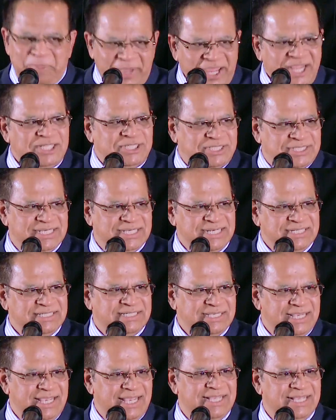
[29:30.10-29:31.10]
Patience
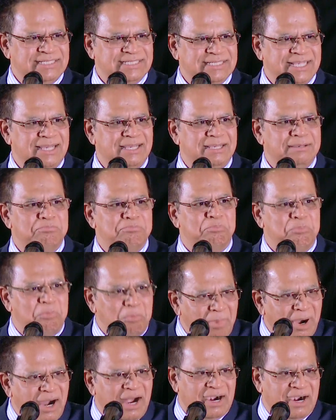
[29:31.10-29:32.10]
is a
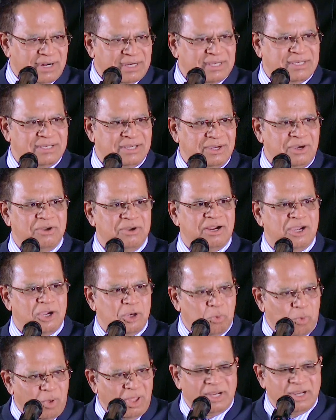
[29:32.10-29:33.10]
mark or a
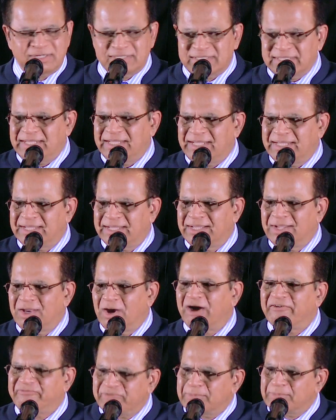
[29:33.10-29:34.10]
quality
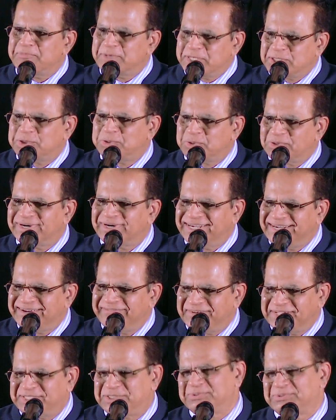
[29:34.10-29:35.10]
of a mature
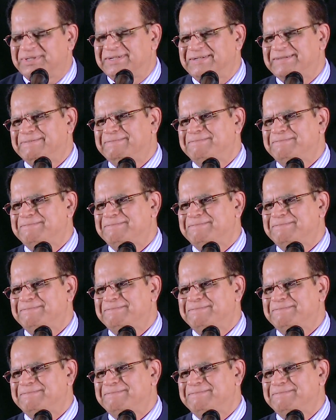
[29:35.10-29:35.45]
individual.